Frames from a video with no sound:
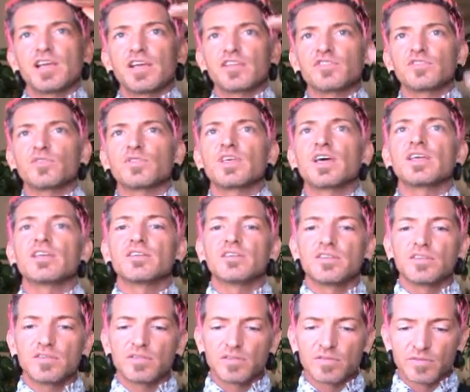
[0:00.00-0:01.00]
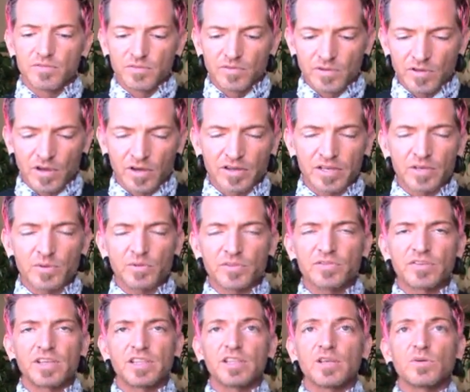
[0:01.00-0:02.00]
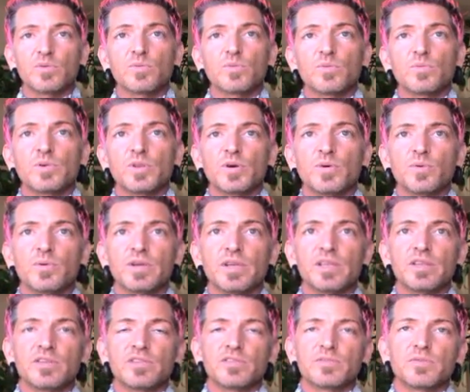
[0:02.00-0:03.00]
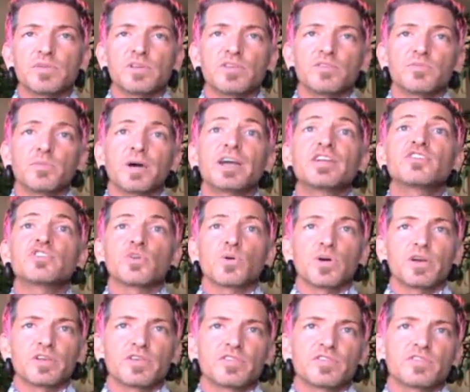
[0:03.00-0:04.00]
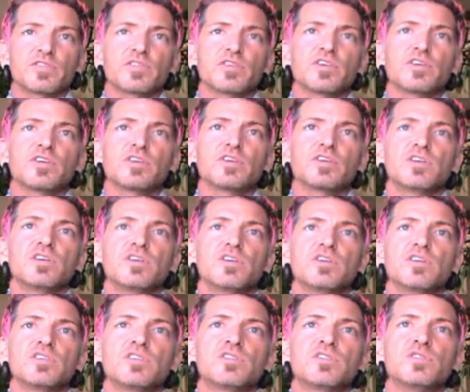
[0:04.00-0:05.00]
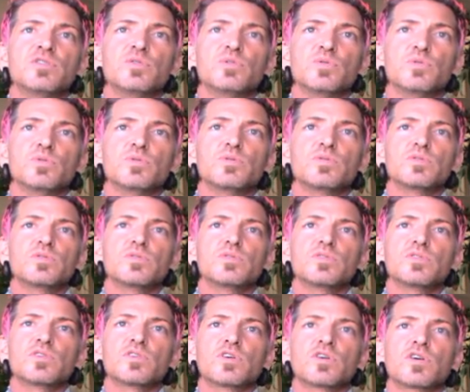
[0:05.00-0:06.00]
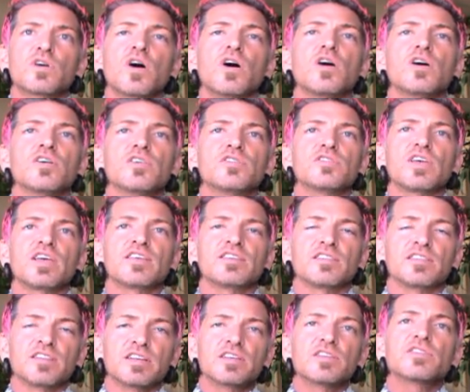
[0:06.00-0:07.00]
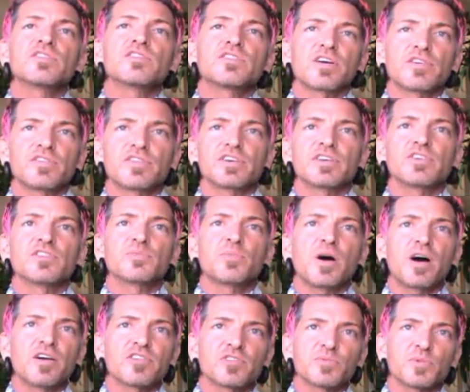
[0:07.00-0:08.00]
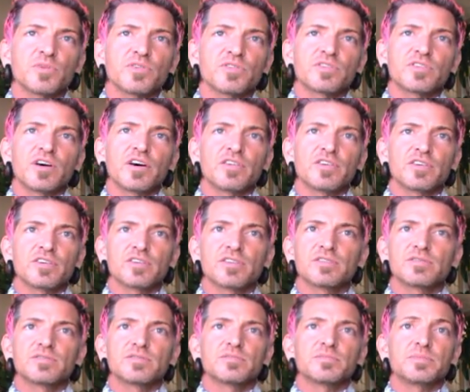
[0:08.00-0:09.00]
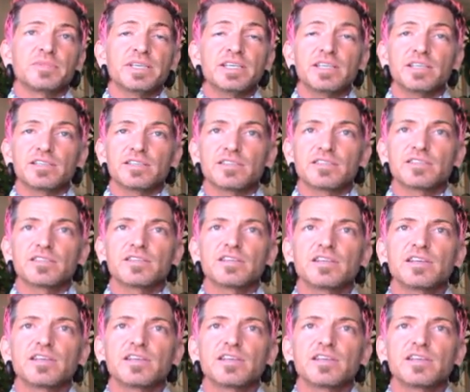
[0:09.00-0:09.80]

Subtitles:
And so that Gandhi was saying that, you know, it is my choice to cause as little suffering as possible to other beings.